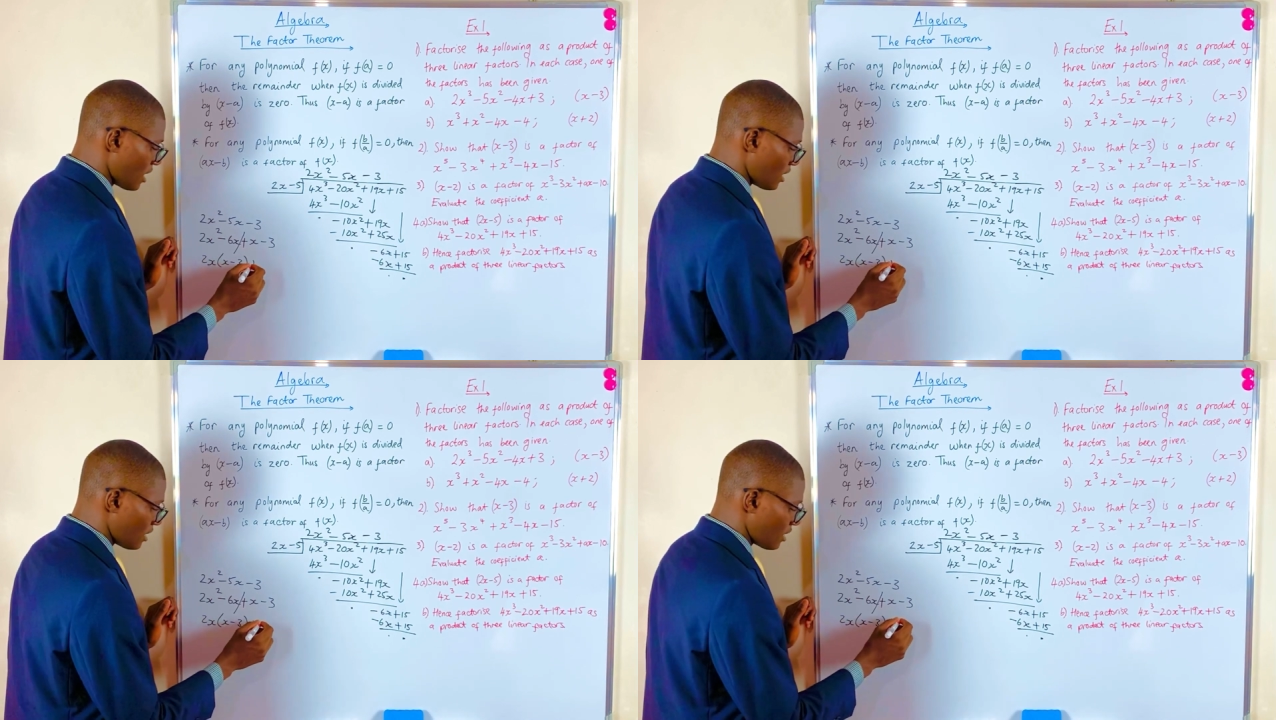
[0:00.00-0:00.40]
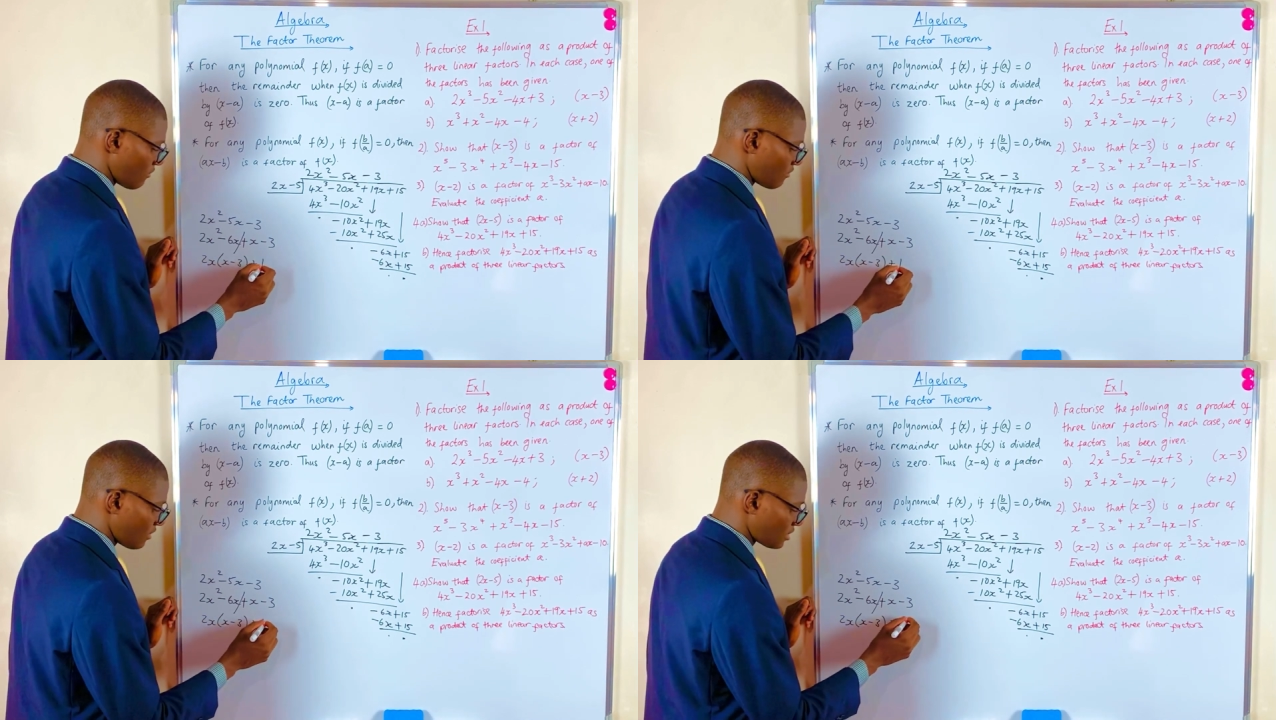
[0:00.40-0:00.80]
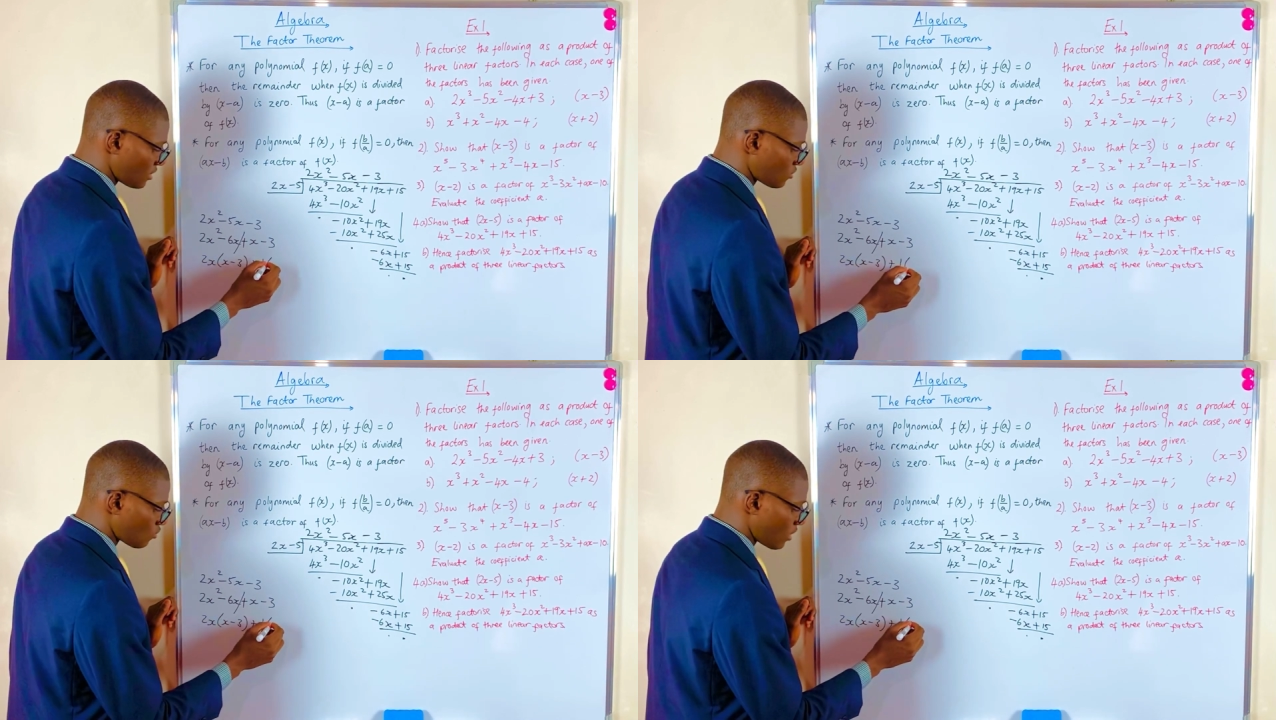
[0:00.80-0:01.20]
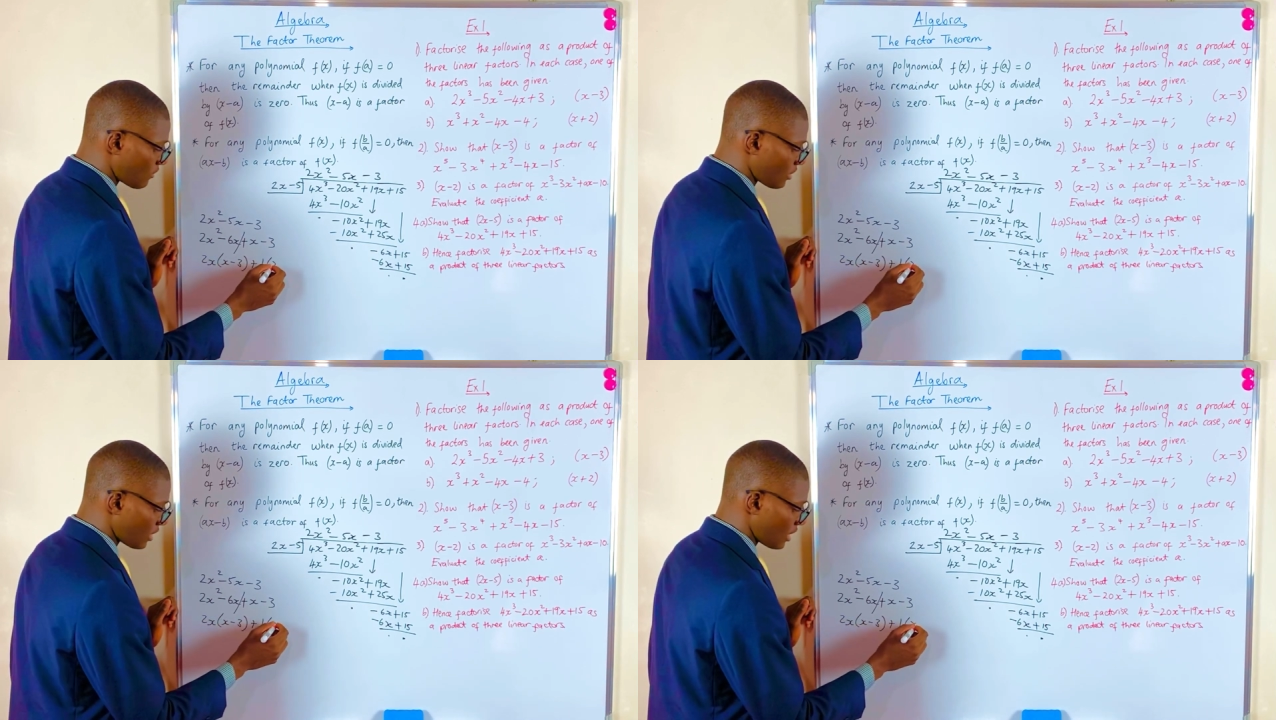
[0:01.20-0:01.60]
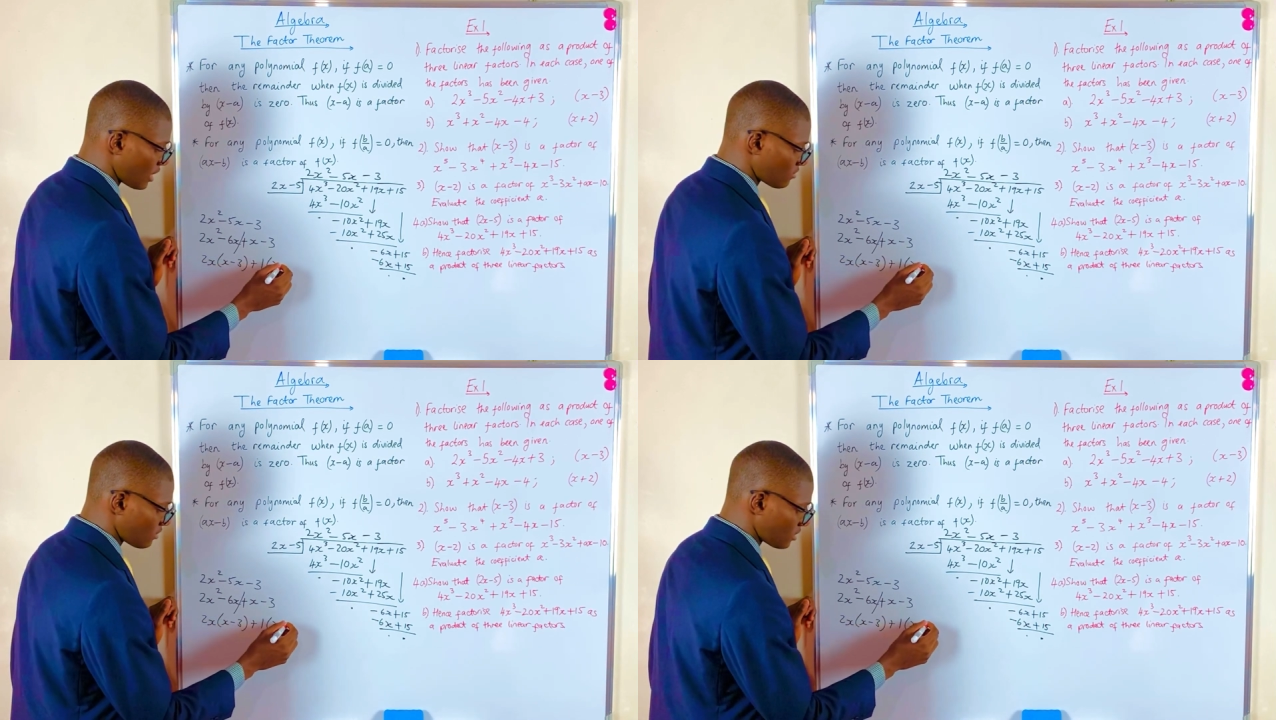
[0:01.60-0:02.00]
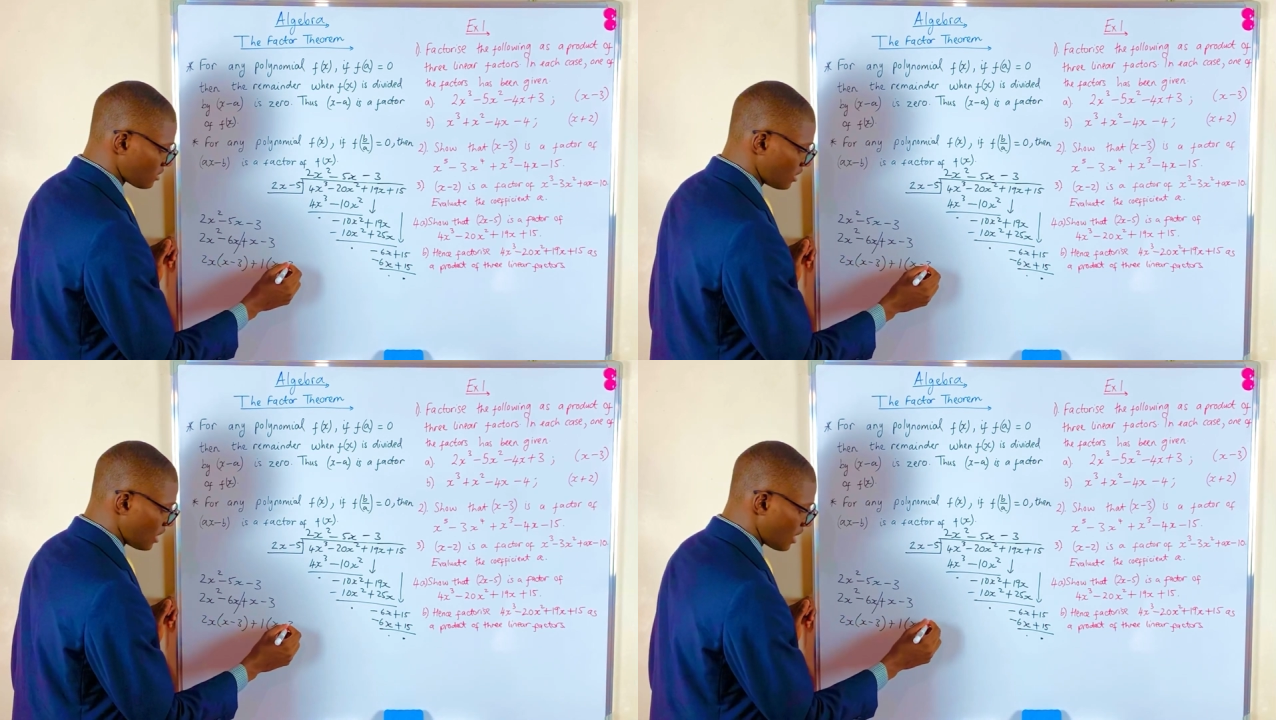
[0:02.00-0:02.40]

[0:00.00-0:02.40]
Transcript: There we factor out 1, we get x minus 3.